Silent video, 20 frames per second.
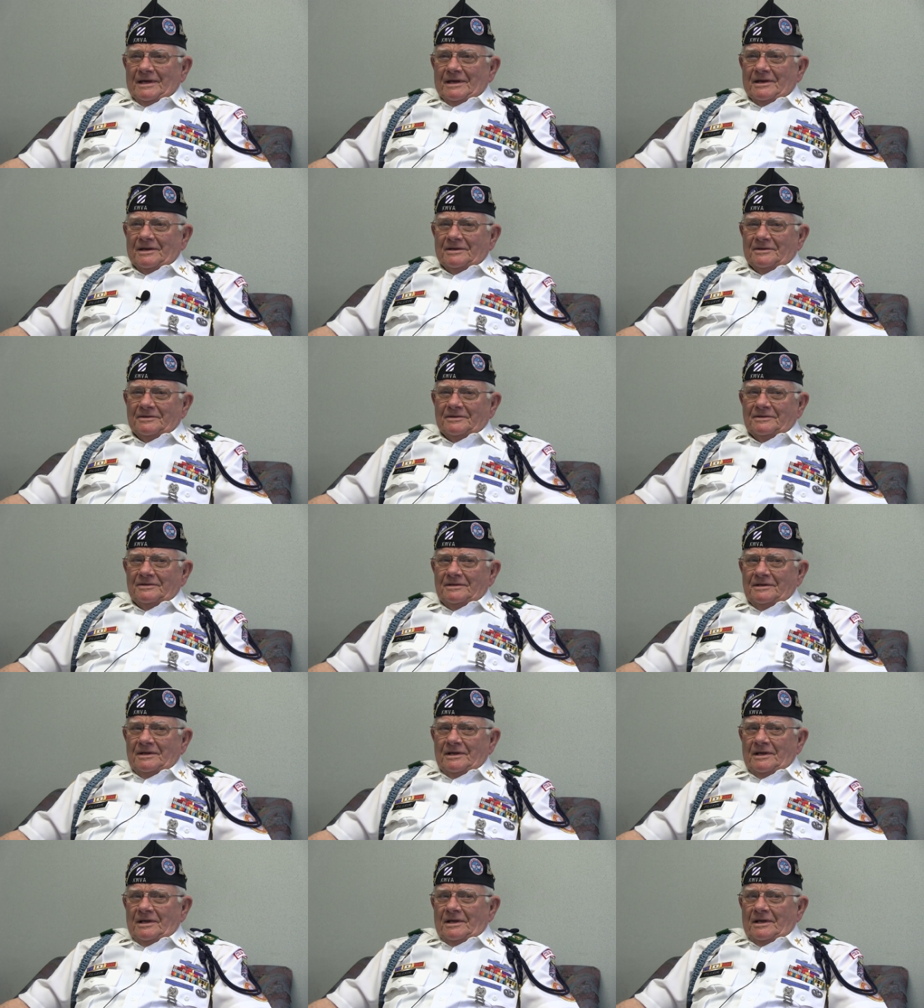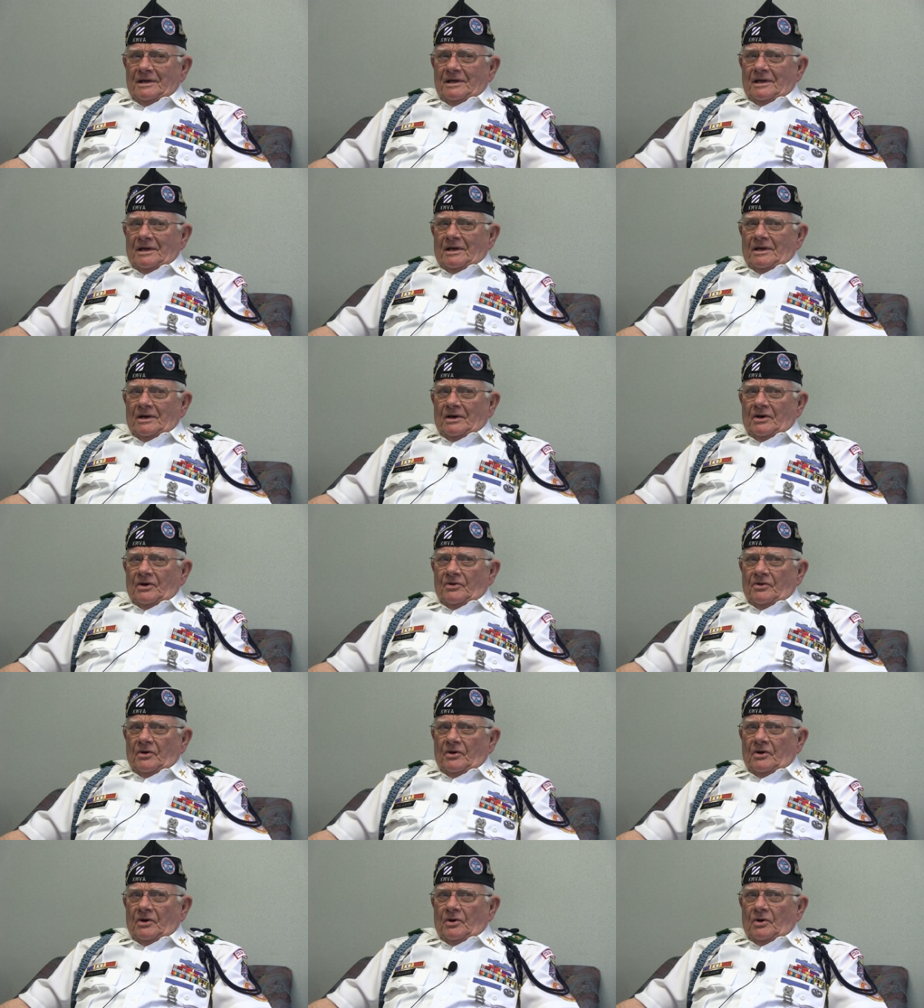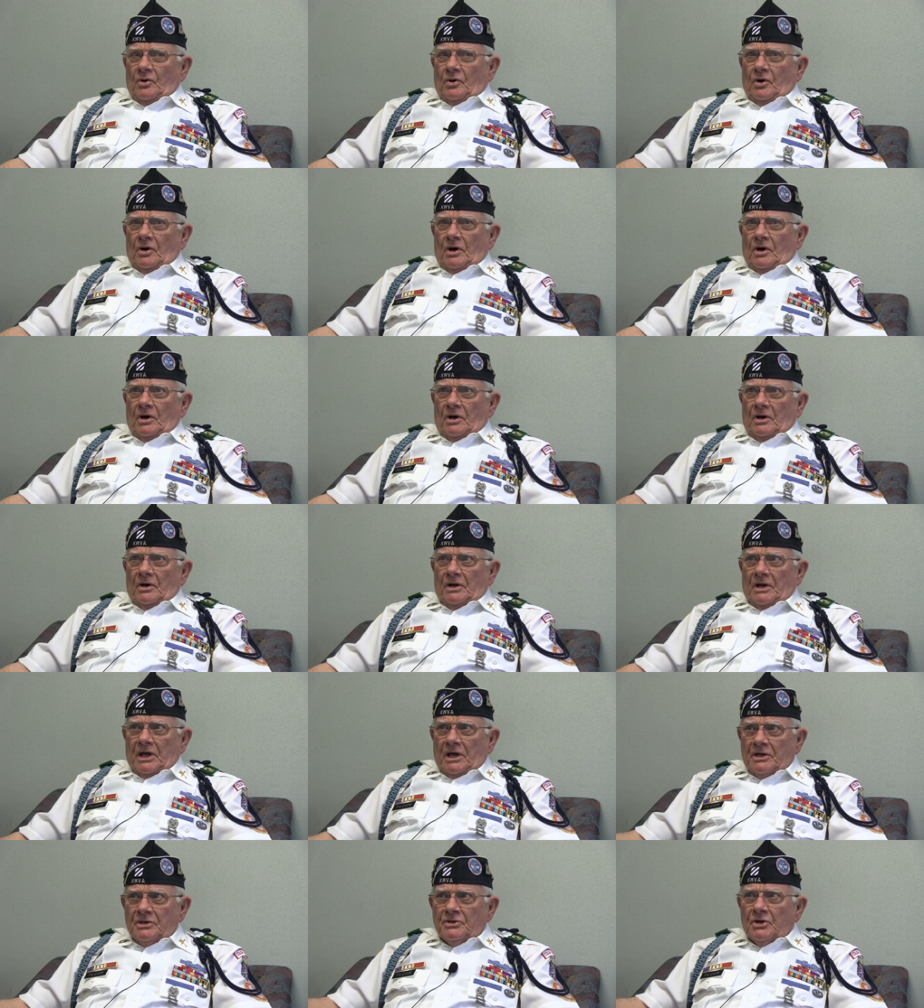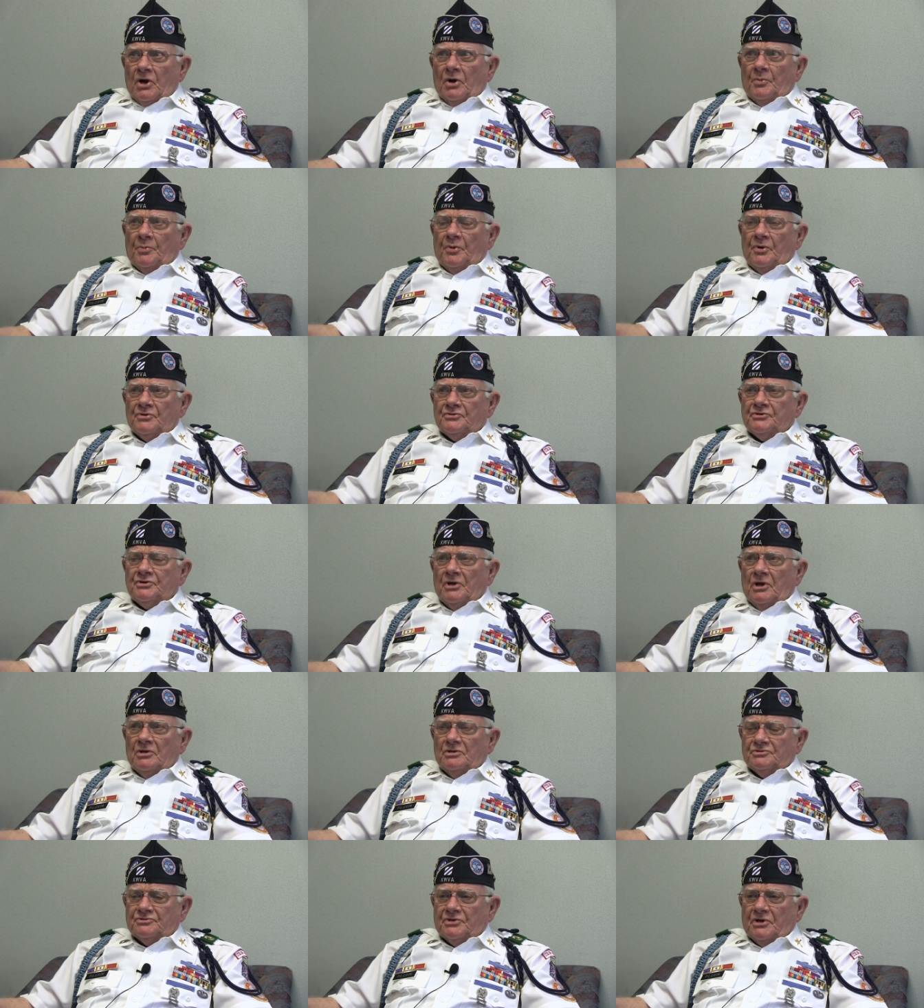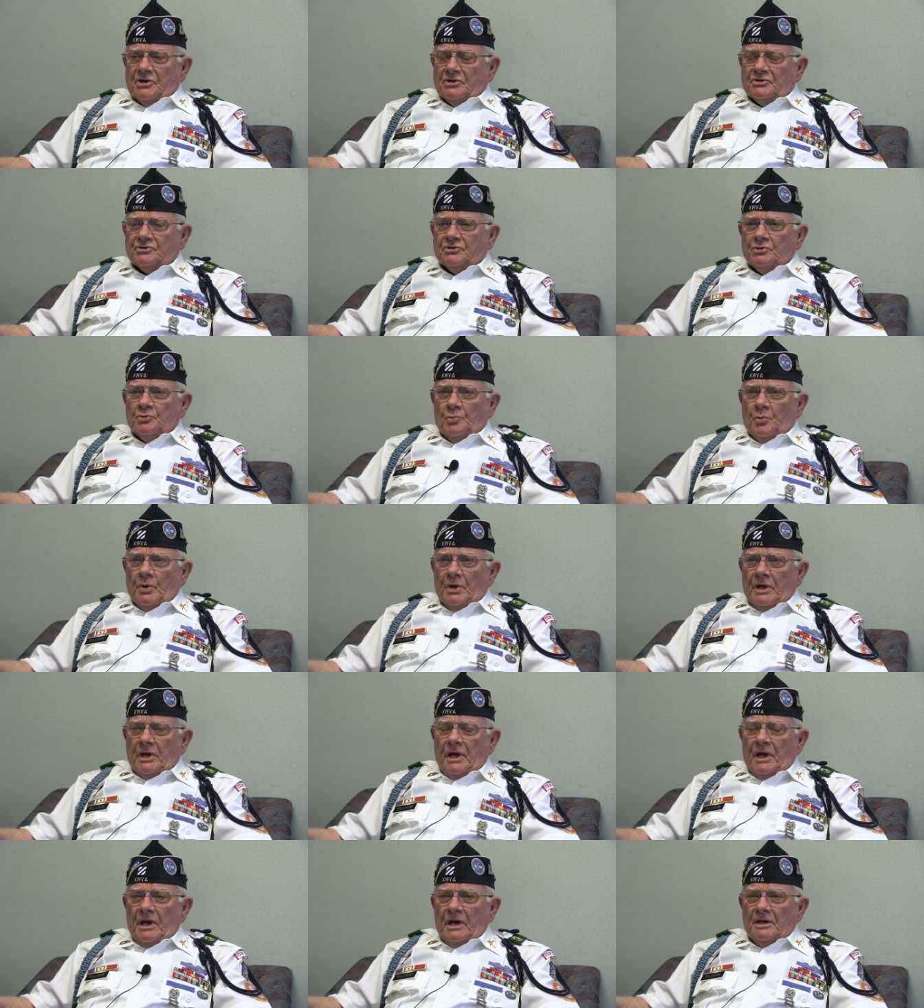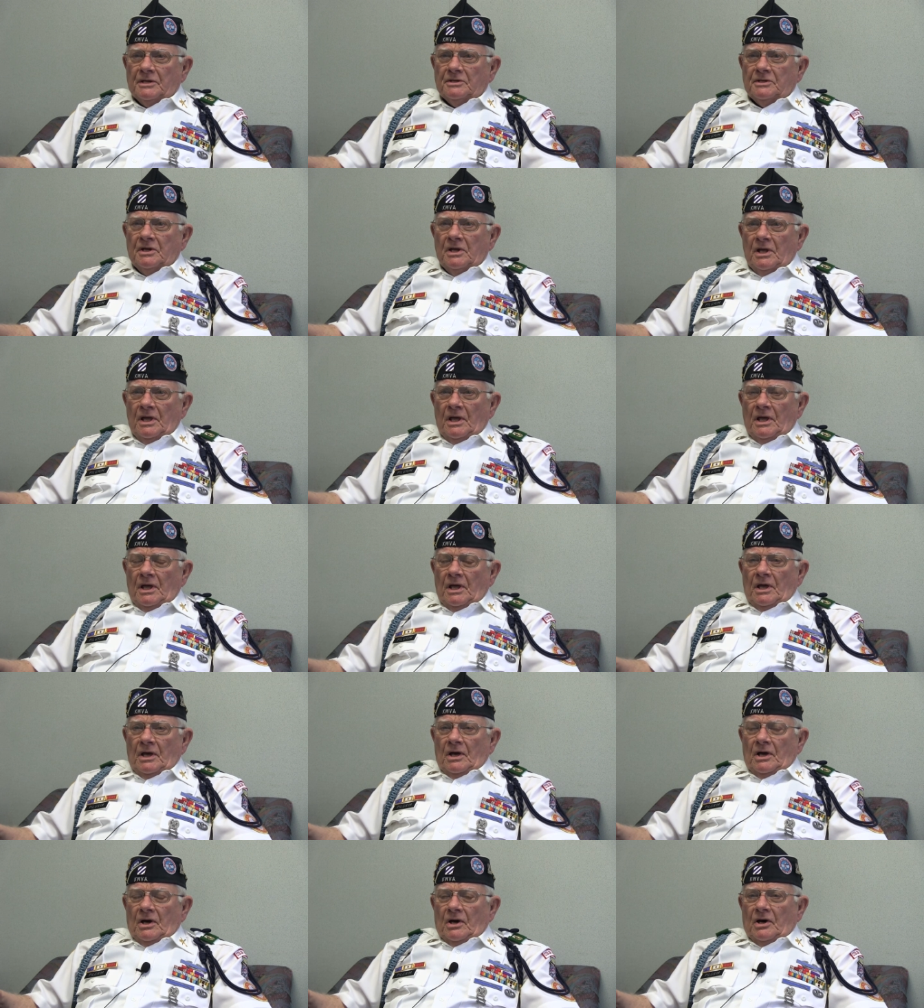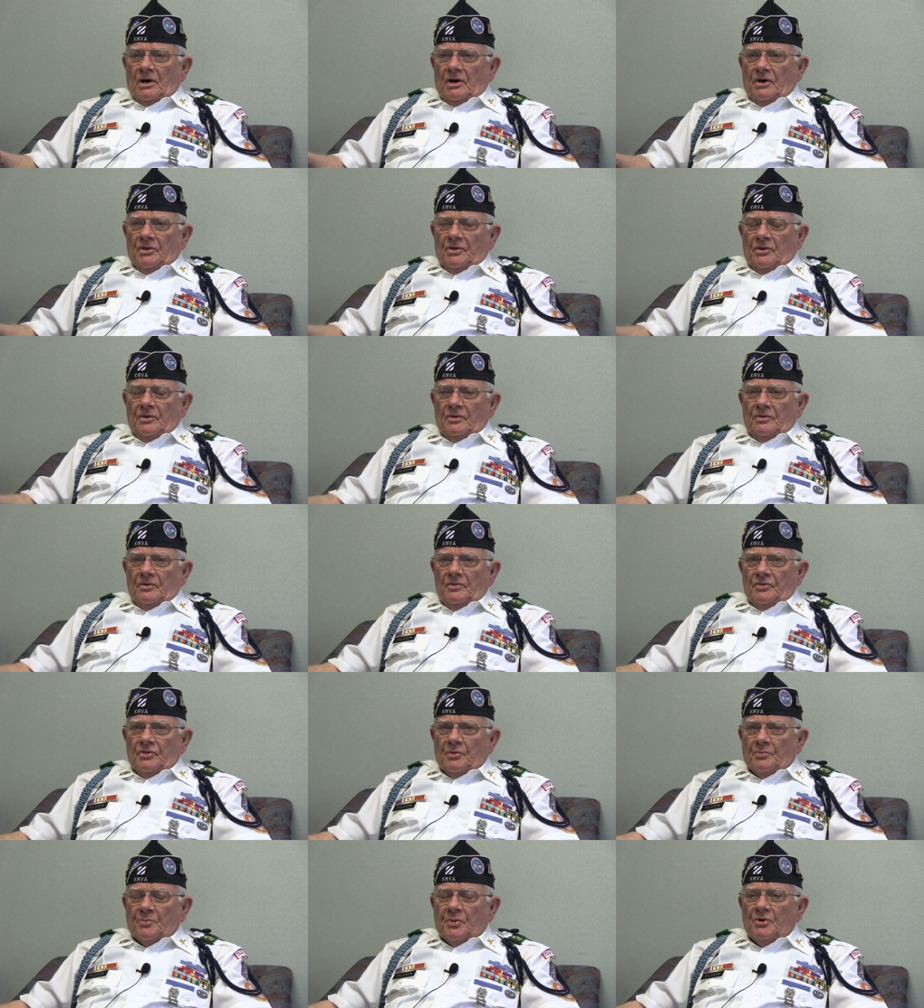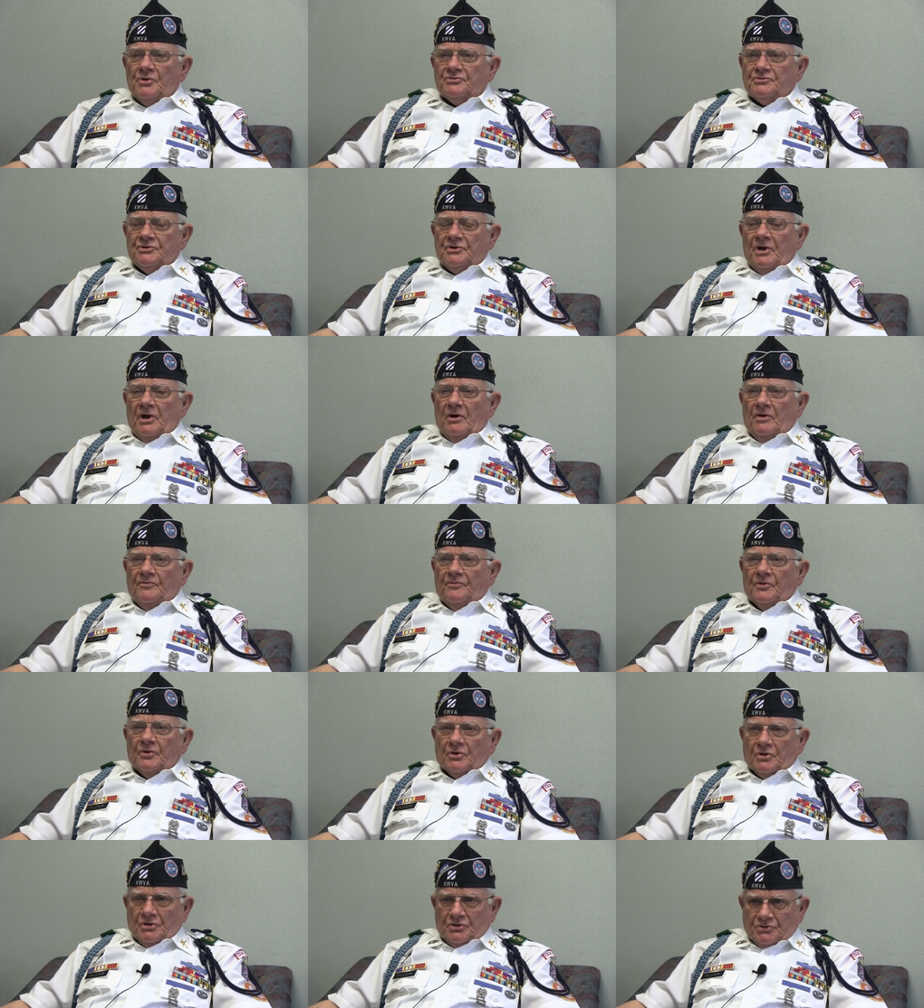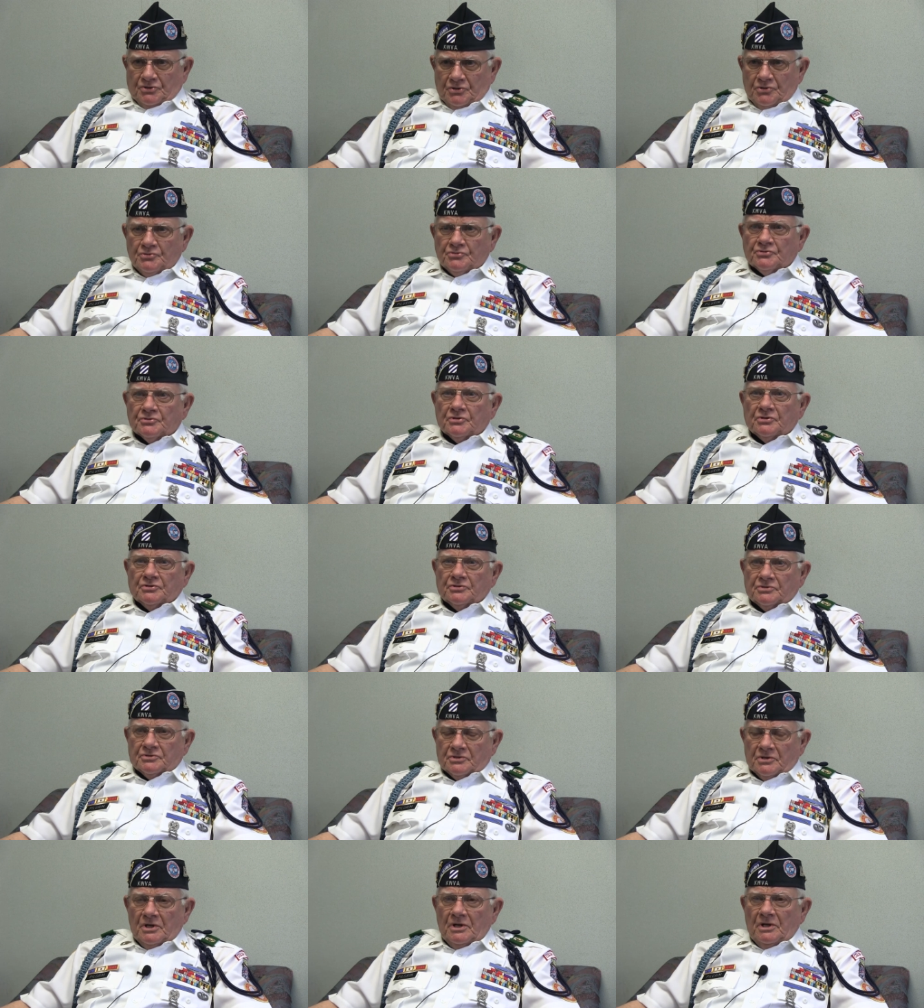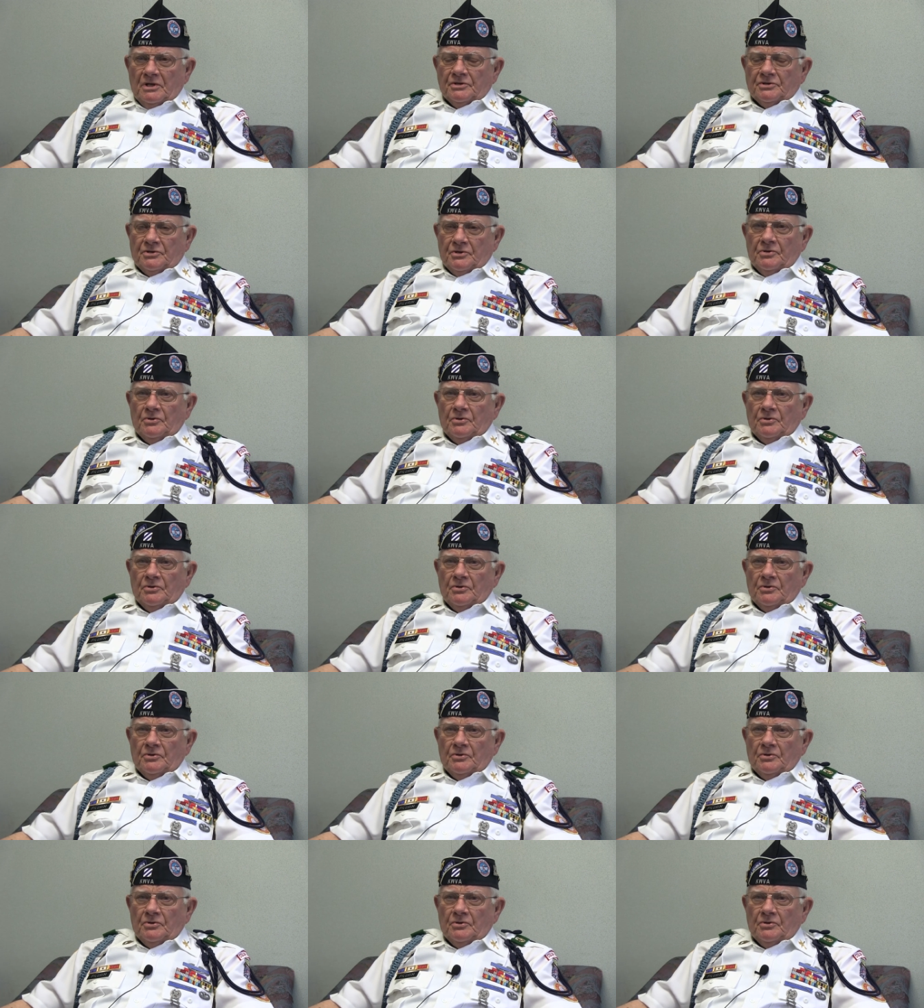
And uh, uh, in our personnel section, we had uh, the personnel for KATUSA's yeah.